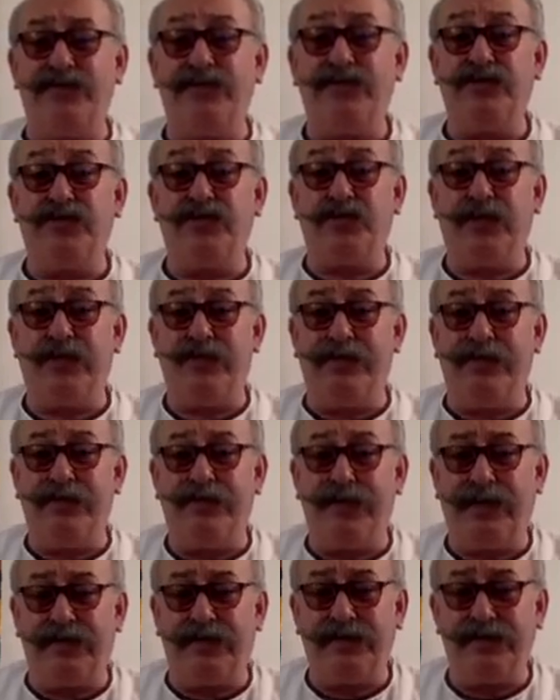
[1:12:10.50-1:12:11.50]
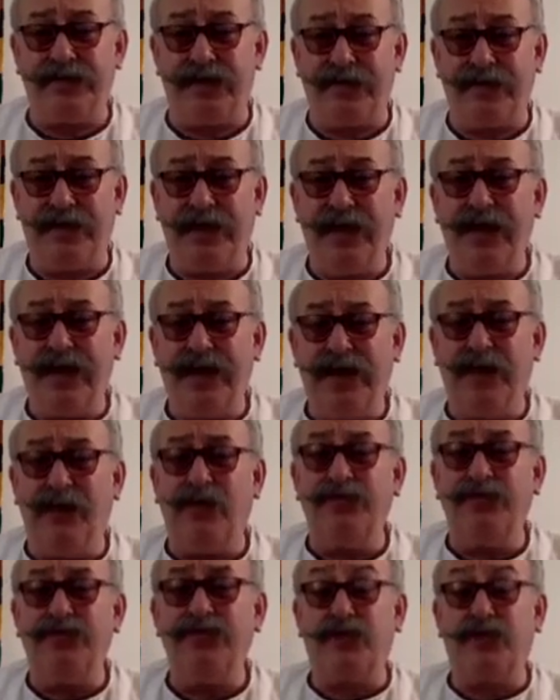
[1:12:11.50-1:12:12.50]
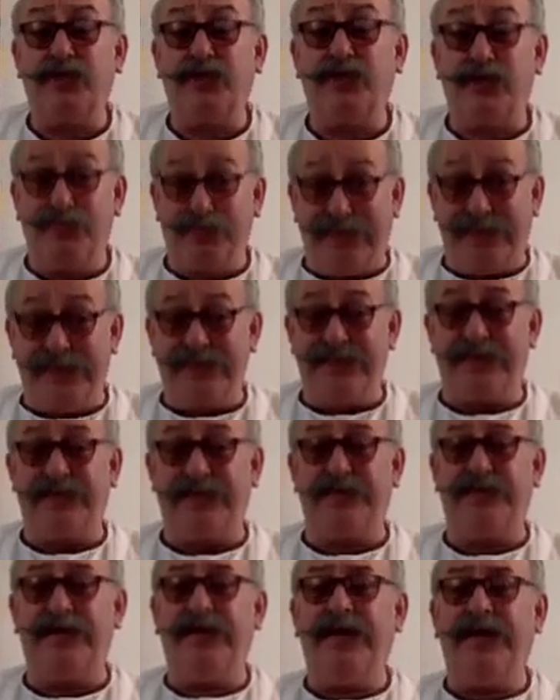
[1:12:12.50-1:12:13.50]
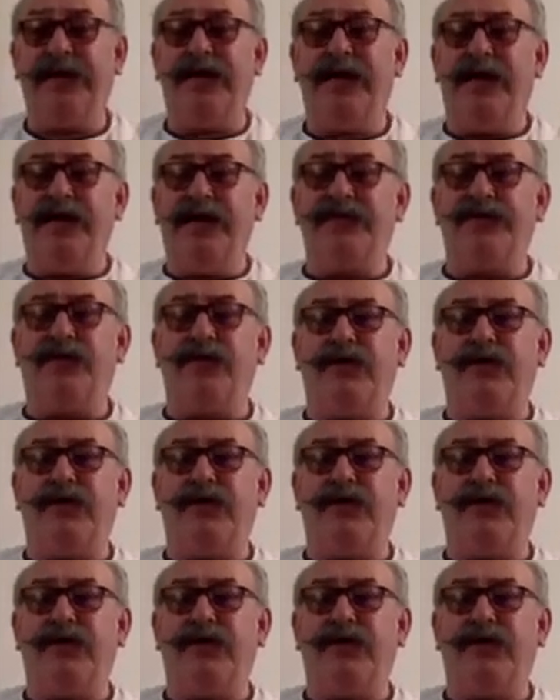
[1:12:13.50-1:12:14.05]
the Srimad Bhagavatam. He wanted to complete it so